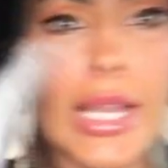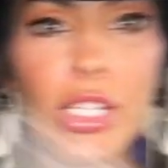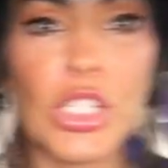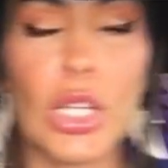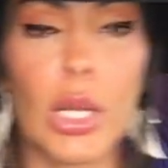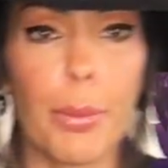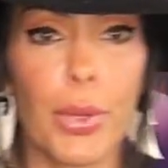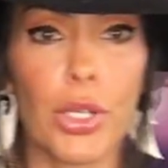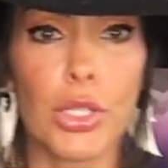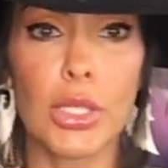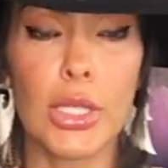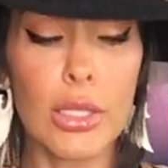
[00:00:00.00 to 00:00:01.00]
saging a
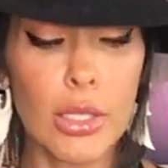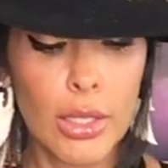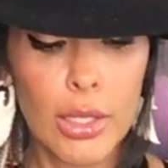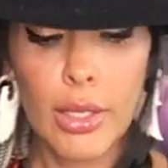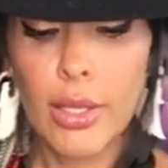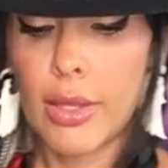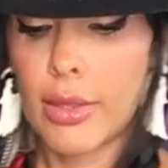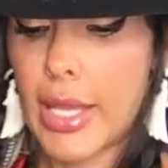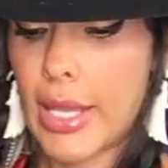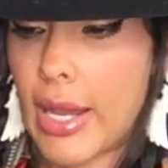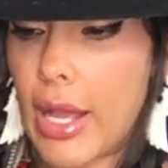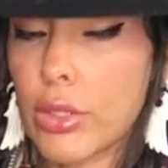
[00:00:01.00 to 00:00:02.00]
person, then